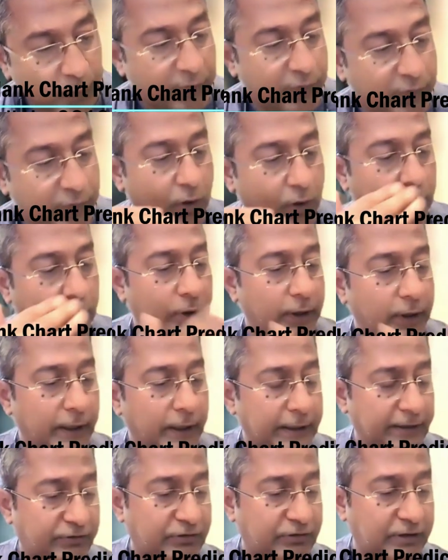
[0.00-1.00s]
If you all
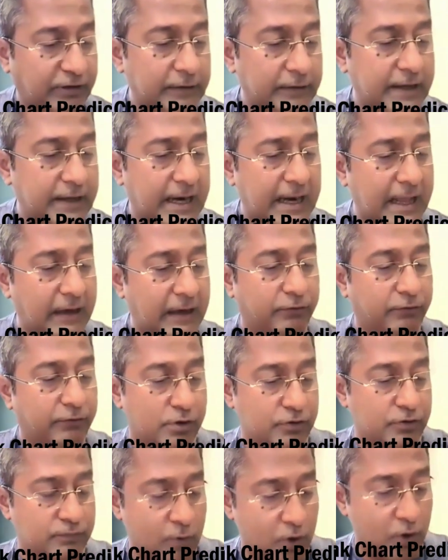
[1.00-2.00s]
don't understand that, I'll give
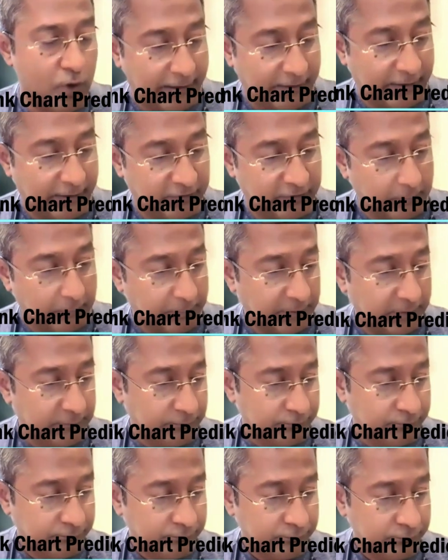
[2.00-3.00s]
you a small example.